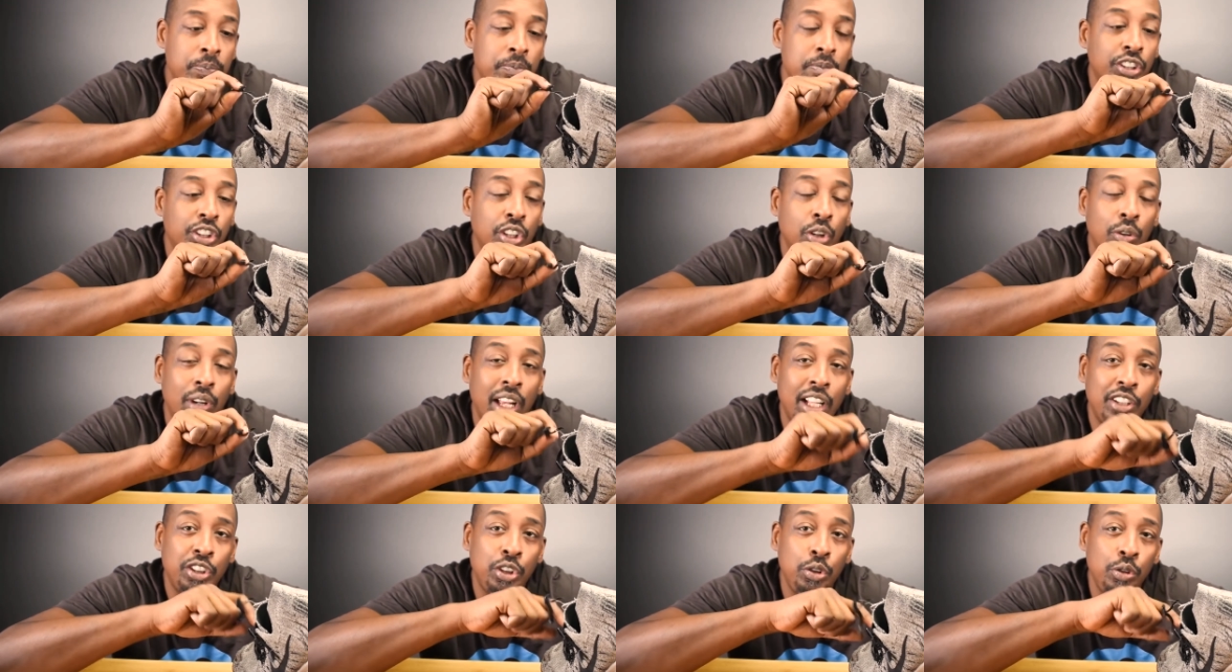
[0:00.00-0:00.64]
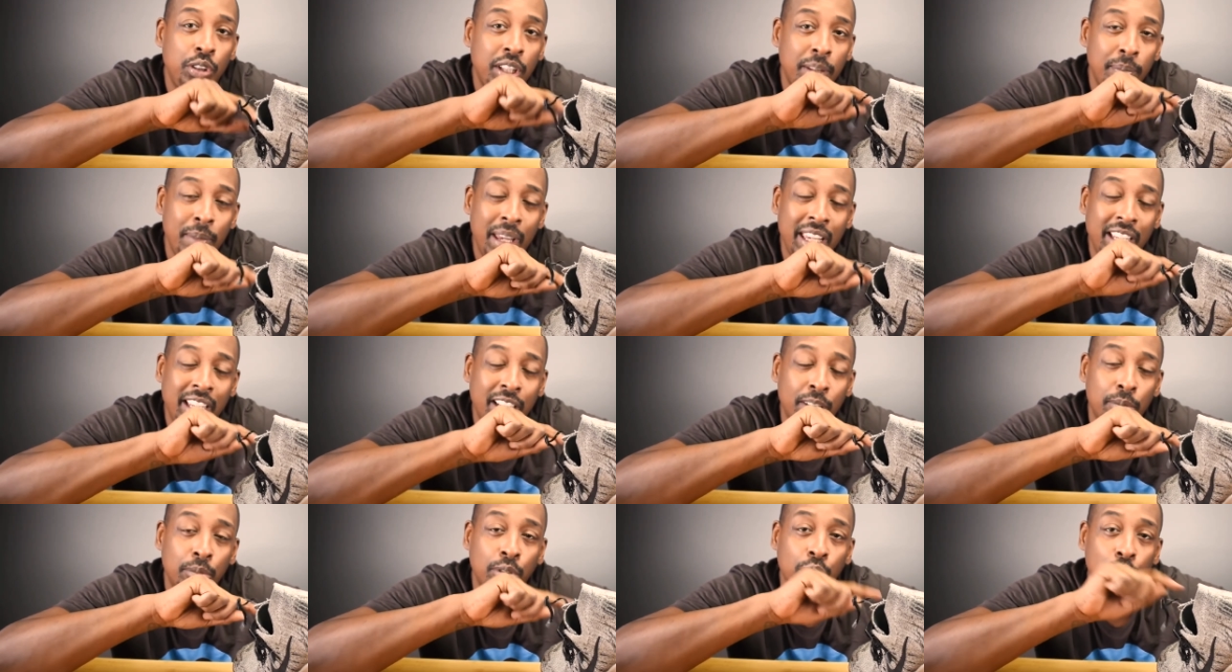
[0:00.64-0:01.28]
so that you can
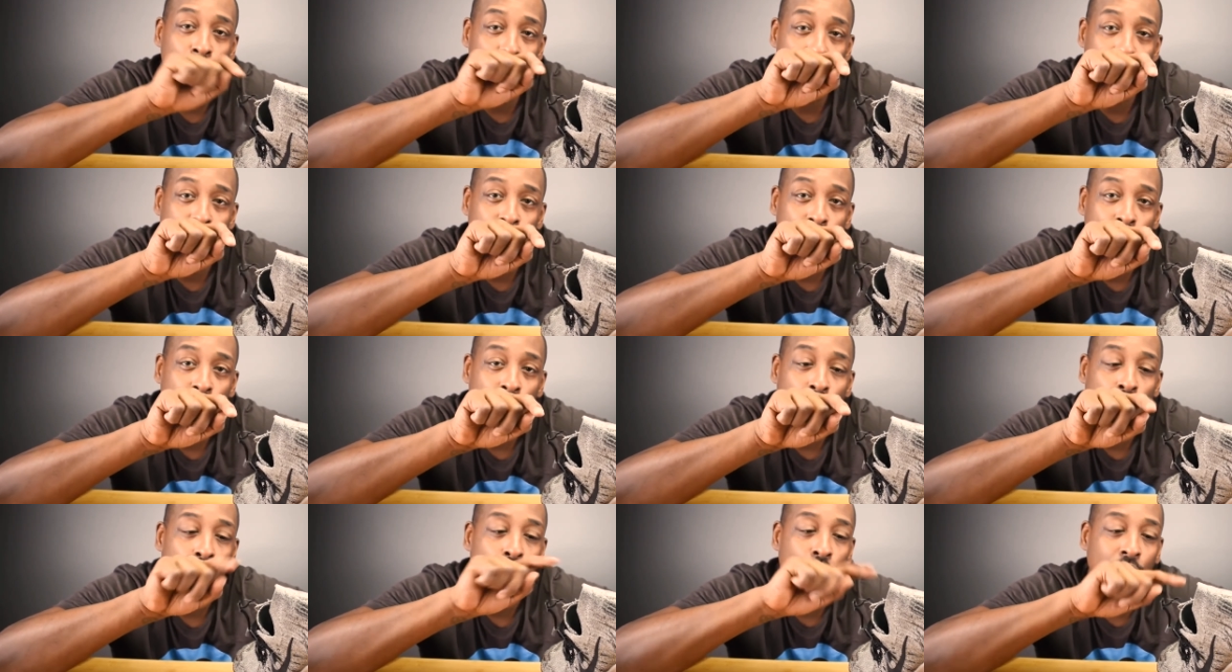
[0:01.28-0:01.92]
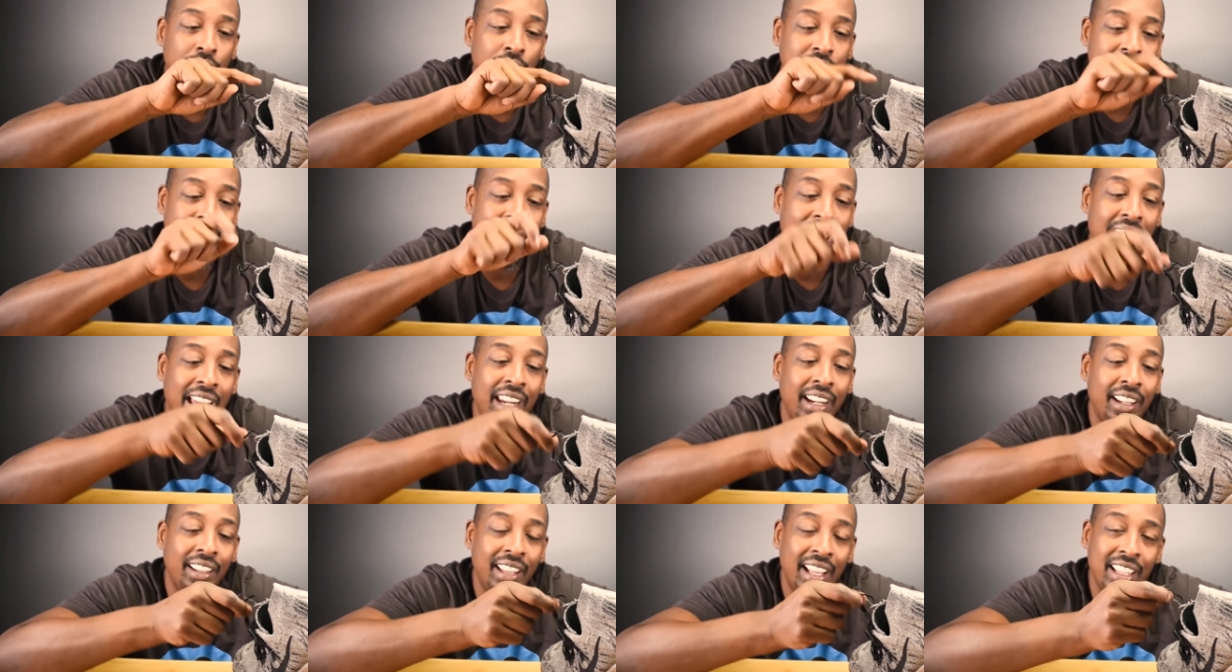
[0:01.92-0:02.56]
make them looser or
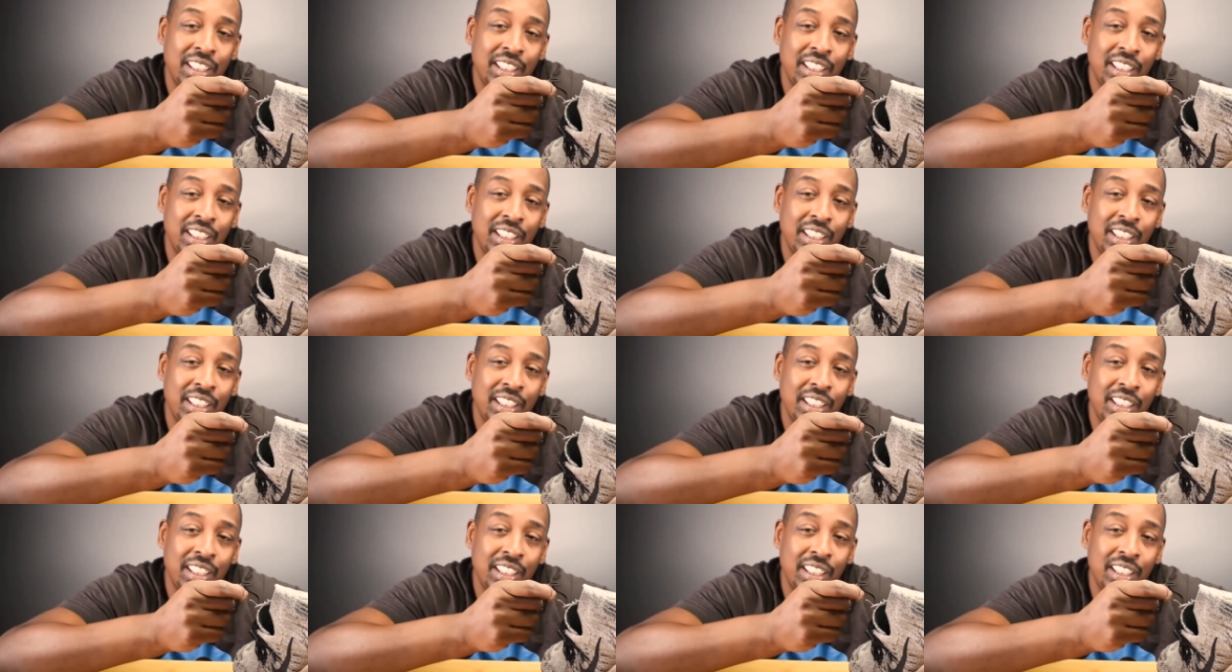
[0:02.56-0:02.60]
tighter.